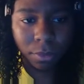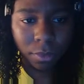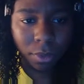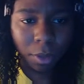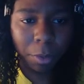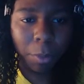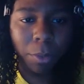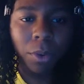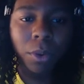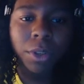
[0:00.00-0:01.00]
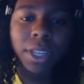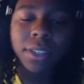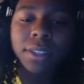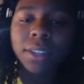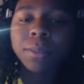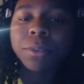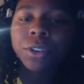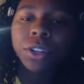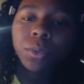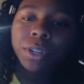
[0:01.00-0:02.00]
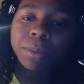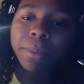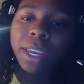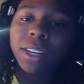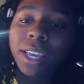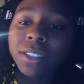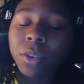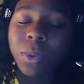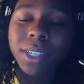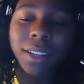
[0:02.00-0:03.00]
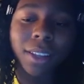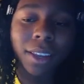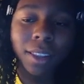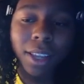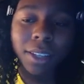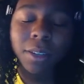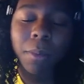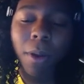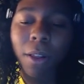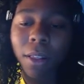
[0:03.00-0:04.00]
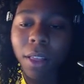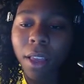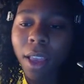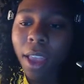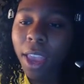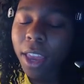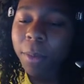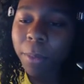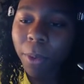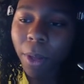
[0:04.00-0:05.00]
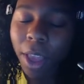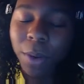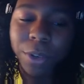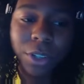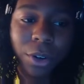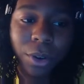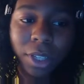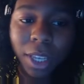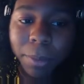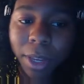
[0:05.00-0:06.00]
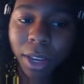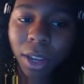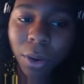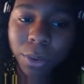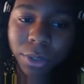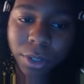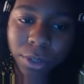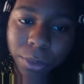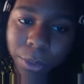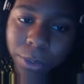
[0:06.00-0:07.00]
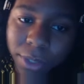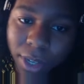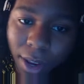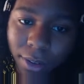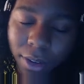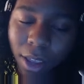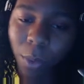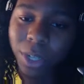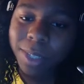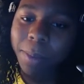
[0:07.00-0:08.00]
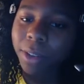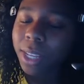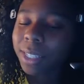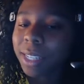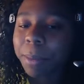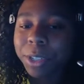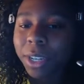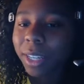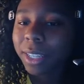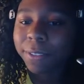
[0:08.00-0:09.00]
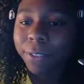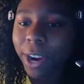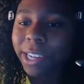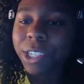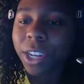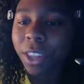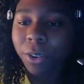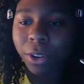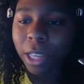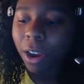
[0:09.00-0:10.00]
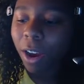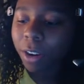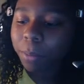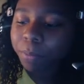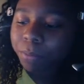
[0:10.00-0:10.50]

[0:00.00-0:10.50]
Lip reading: The purple gold incense burner was made exquisitely like a small animal and was currently emitting costus root scent, which smelt exceptionally fresh in the early autumn.